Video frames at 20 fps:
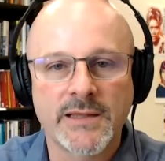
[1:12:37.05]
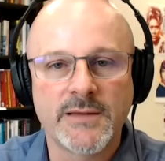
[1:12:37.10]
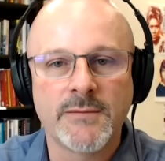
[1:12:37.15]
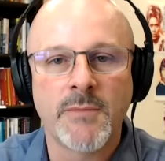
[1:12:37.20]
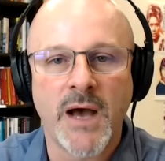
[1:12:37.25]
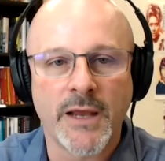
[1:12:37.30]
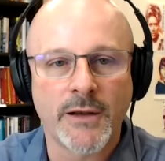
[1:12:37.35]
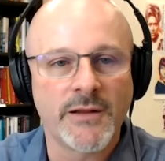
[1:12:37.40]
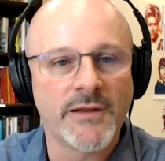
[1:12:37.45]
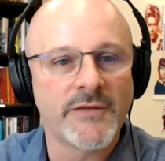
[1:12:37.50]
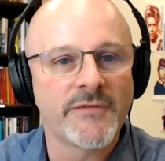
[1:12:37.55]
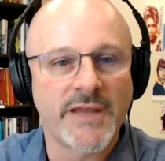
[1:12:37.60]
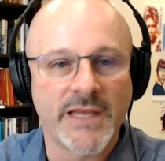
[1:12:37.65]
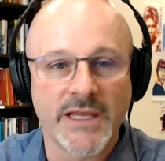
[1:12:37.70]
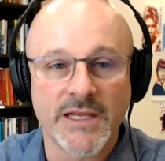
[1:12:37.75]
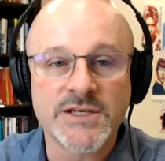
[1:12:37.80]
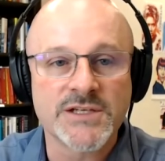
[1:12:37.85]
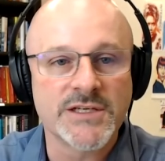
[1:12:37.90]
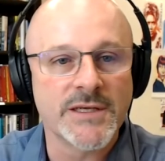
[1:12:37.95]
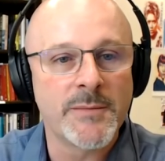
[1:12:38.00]
model of
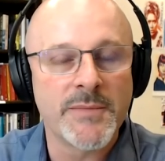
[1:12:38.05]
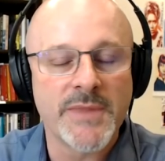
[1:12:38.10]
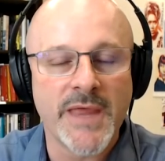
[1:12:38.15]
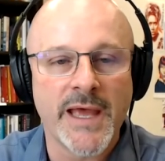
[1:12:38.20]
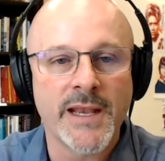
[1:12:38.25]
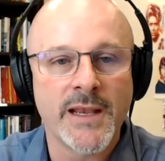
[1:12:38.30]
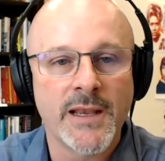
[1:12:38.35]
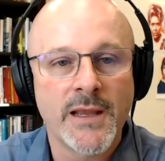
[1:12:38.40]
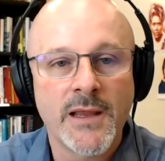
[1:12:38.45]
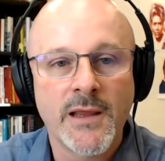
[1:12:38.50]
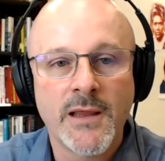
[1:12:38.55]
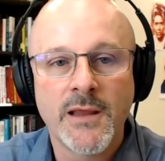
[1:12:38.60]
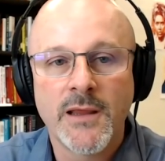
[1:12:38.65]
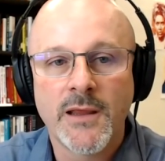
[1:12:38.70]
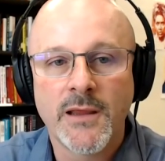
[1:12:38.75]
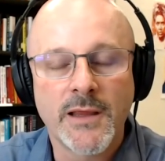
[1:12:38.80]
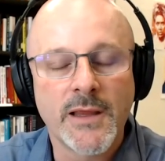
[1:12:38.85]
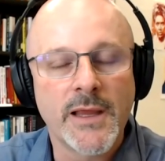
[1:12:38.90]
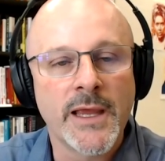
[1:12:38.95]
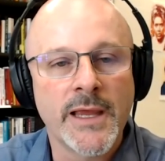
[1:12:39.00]
kinship that
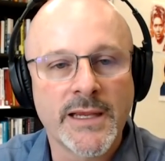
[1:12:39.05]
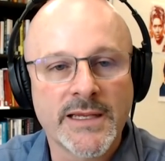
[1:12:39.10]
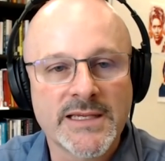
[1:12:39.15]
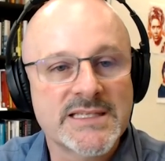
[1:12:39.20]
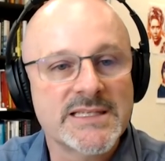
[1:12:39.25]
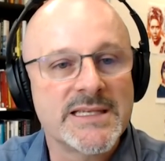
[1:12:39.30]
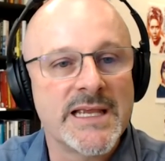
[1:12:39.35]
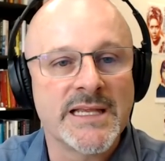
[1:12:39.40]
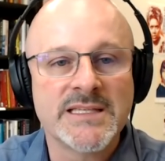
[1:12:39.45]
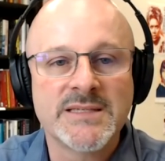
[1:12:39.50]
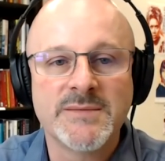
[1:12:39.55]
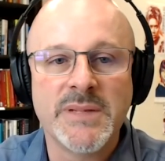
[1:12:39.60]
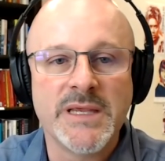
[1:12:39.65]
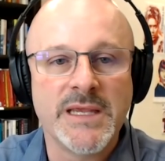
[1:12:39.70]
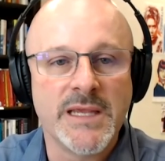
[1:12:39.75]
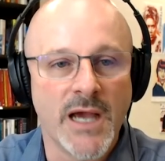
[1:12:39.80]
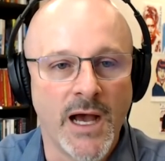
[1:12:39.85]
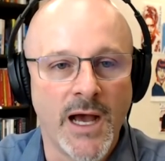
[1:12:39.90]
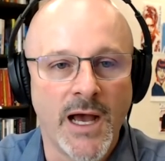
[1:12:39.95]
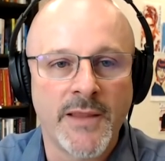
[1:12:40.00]
extends
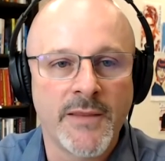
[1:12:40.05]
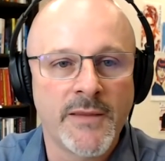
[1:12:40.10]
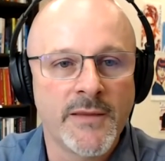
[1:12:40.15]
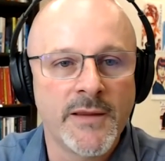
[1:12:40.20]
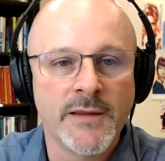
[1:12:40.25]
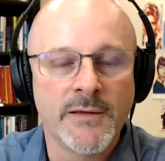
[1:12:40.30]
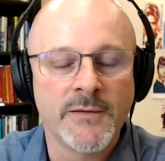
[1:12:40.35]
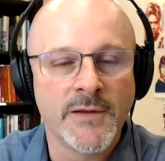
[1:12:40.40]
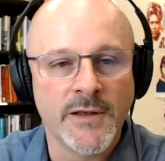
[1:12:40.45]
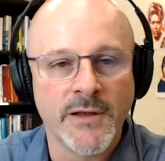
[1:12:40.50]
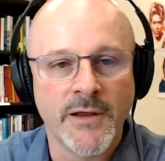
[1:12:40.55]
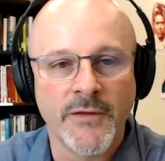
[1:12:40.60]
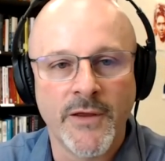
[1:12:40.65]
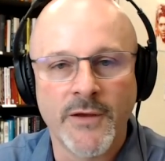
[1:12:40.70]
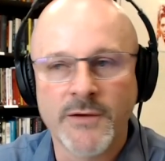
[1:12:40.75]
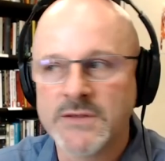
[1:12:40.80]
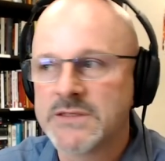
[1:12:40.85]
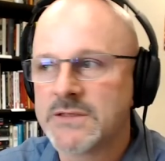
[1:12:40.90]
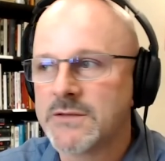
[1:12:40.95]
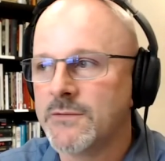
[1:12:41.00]
beyond
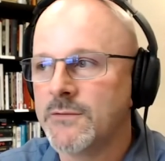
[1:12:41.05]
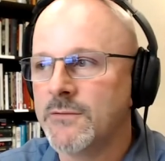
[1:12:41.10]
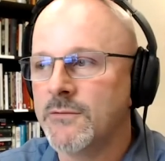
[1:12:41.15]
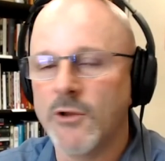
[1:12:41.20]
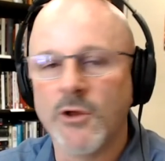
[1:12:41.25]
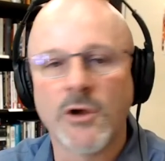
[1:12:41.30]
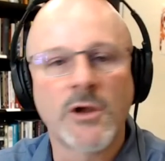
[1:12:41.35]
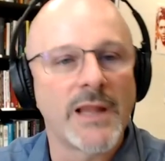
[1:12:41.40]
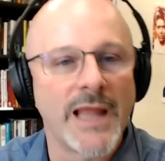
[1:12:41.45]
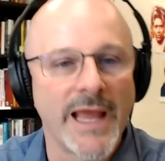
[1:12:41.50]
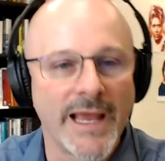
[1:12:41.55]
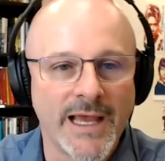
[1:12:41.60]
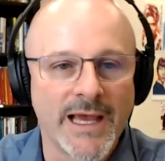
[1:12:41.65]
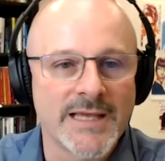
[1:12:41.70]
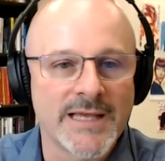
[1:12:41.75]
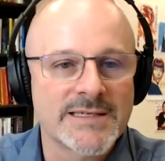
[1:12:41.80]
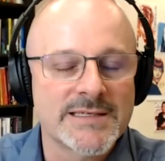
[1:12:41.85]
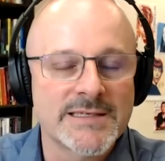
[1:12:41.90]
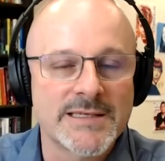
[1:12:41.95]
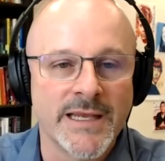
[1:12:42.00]
those who look like
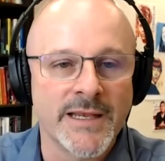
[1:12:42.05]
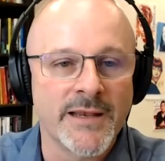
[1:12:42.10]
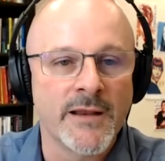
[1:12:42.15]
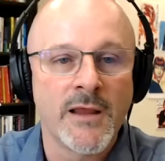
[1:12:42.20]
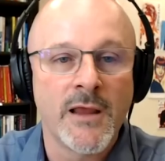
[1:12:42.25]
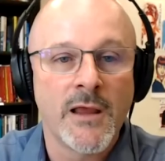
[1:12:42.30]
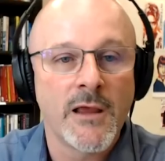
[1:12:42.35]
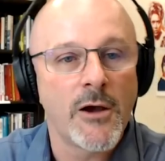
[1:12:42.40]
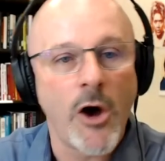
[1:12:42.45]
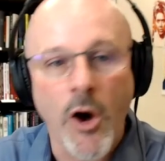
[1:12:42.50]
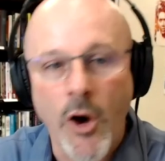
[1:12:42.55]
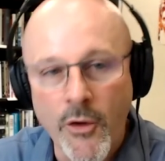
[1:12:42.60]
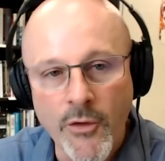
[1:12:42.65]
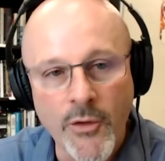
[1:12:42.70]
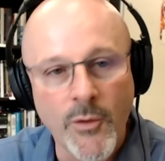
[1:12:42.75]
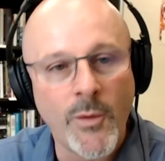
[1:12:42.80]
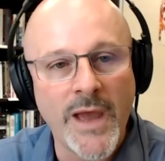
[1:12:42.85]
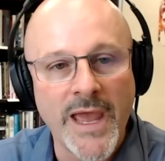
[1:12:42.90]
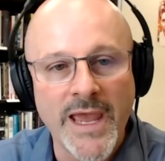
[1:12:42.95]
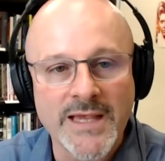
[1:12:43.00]
us in all
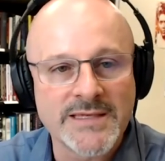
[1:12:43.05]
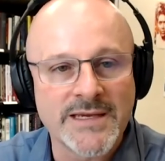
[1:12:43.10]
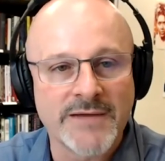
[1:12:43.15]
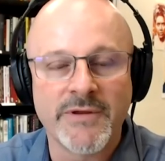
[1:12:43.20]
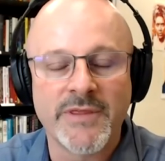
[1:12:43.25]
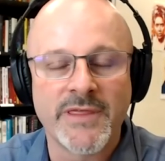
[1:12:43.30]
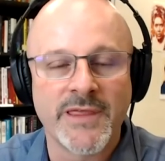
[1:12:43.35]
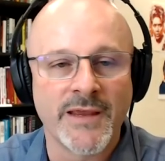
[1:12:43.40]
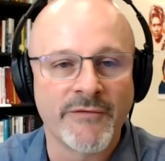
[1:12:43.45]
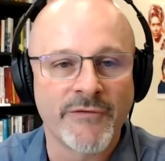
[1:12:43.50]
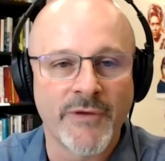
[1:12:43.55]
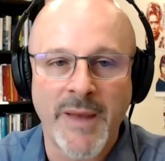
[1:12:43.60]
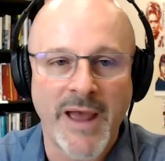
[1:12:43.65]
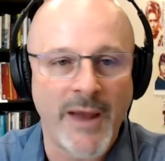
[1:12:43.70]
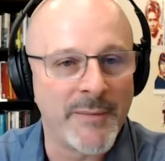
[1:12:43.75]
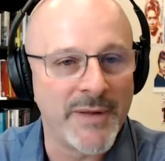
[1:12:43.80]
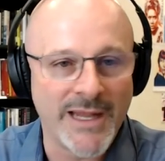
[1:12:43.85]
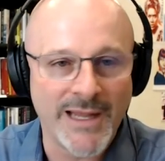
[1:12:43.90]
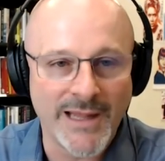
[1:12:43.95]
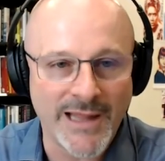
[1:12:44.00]
the ways, everything from how many